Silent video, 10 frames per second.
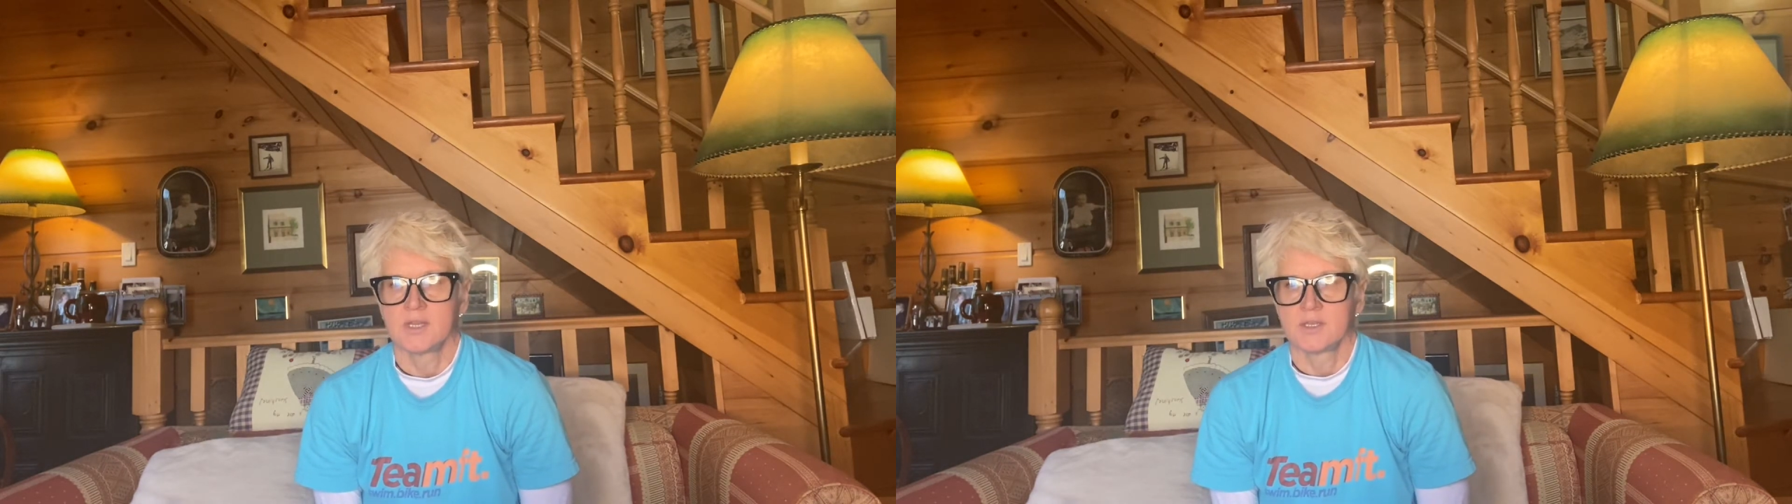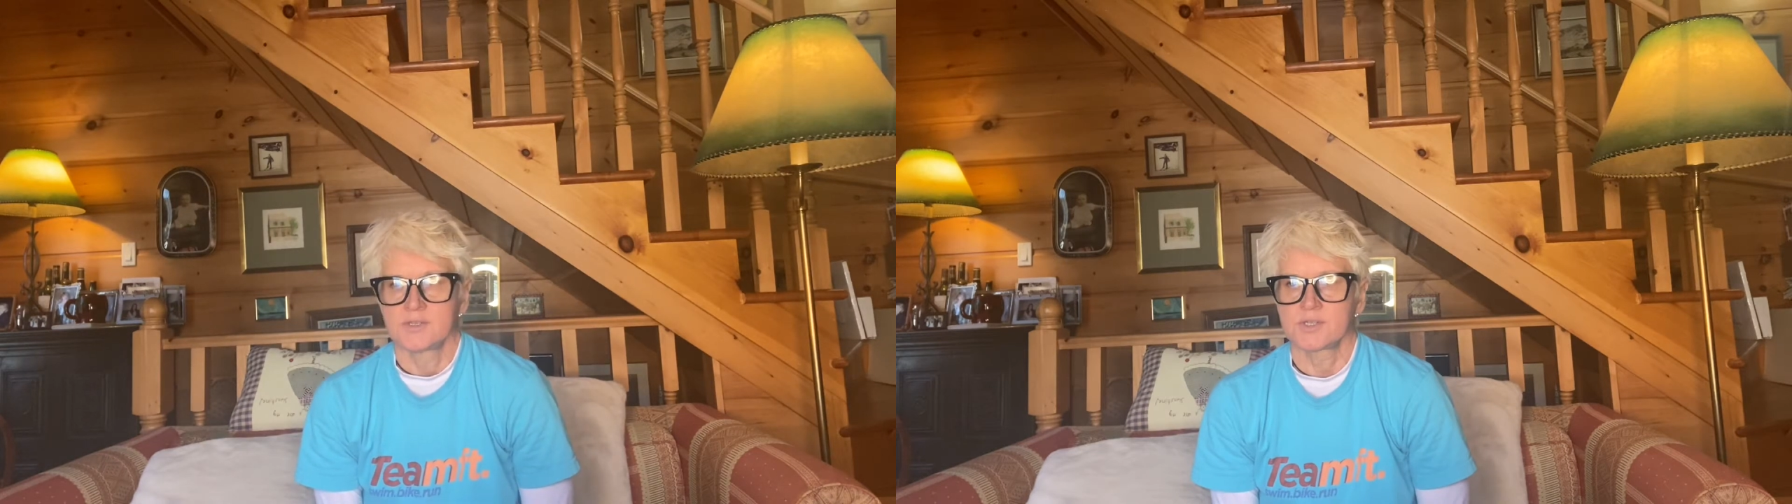
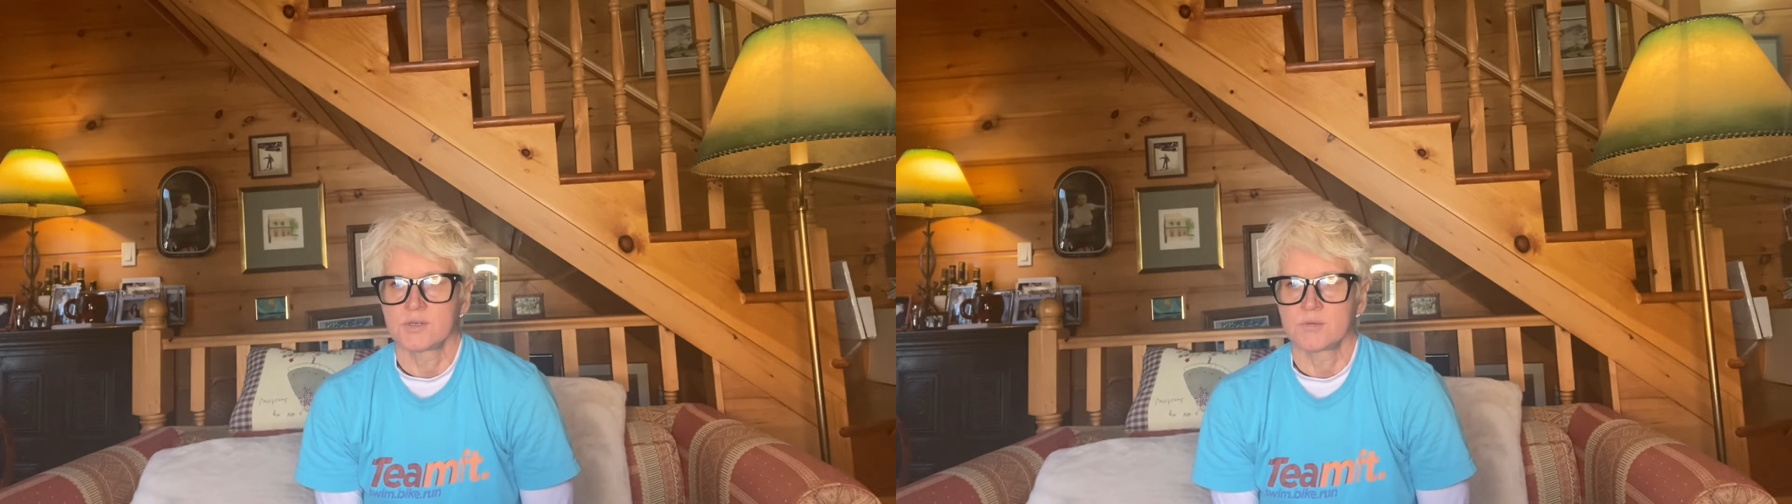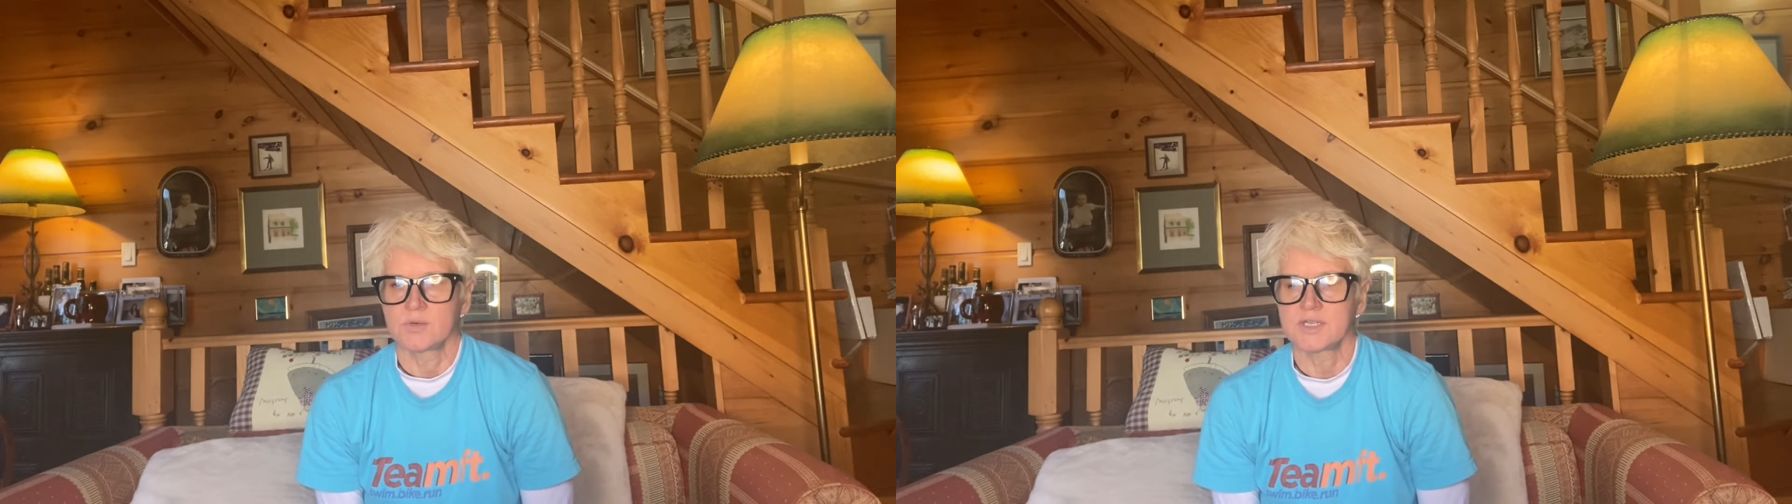So
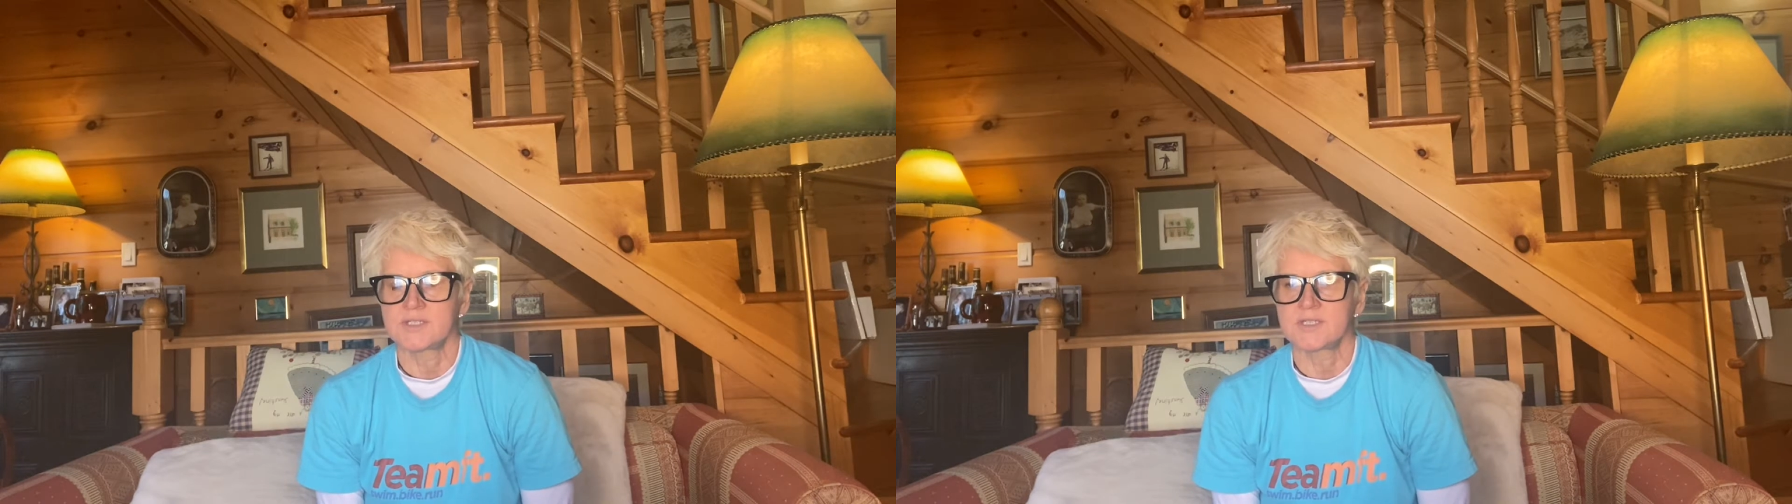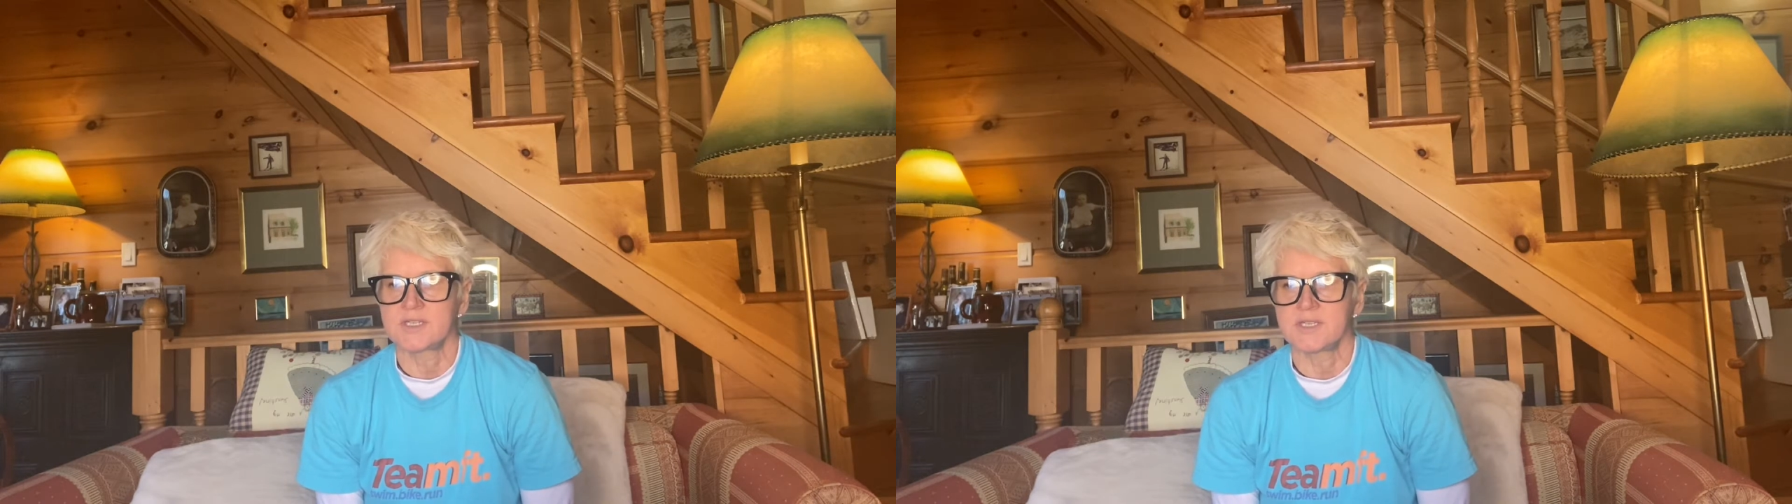what
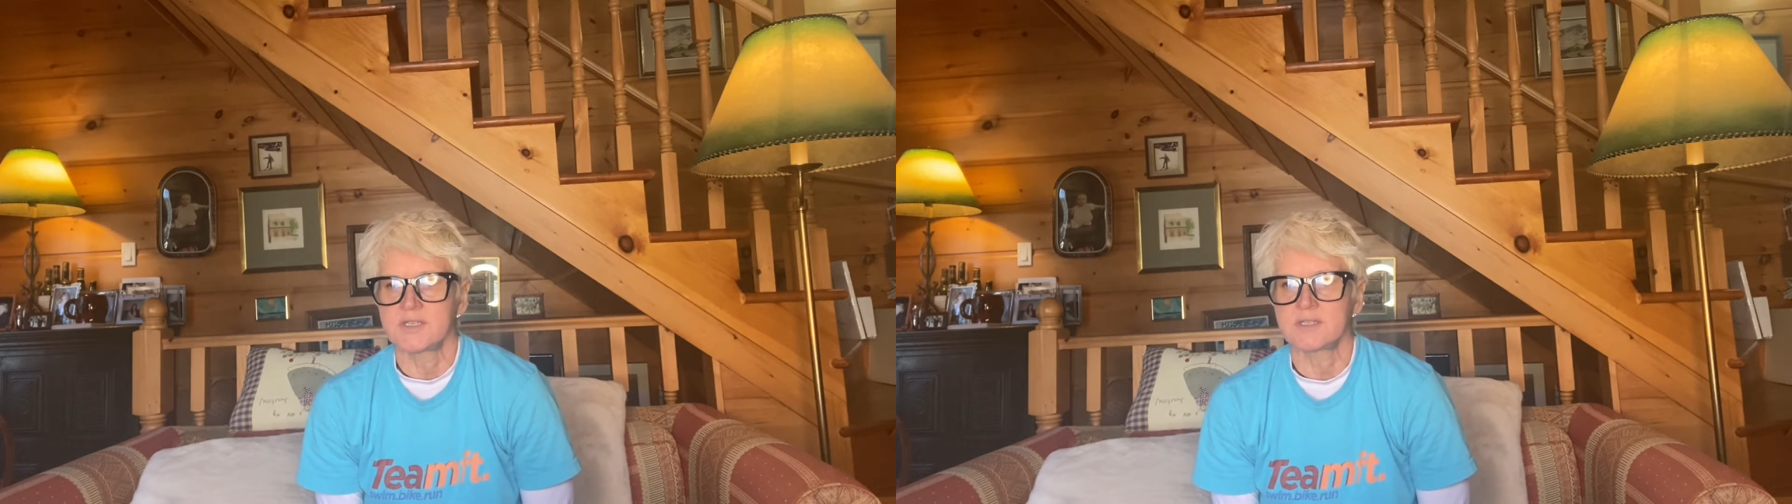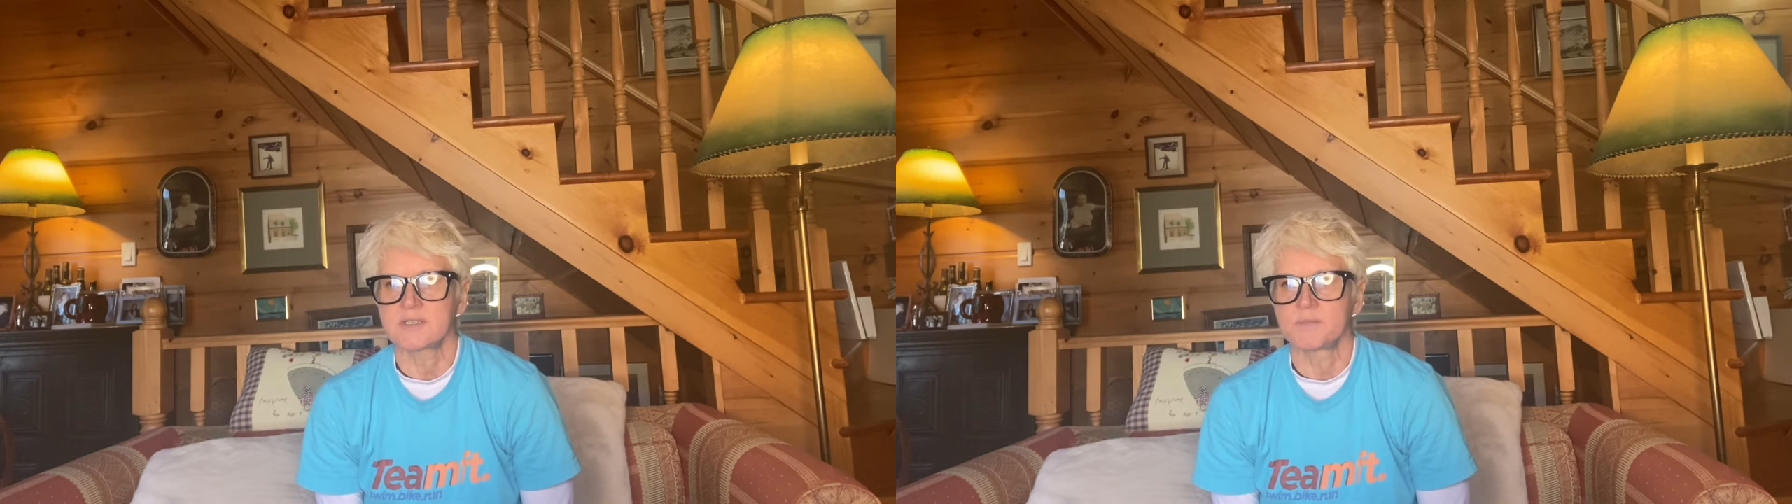is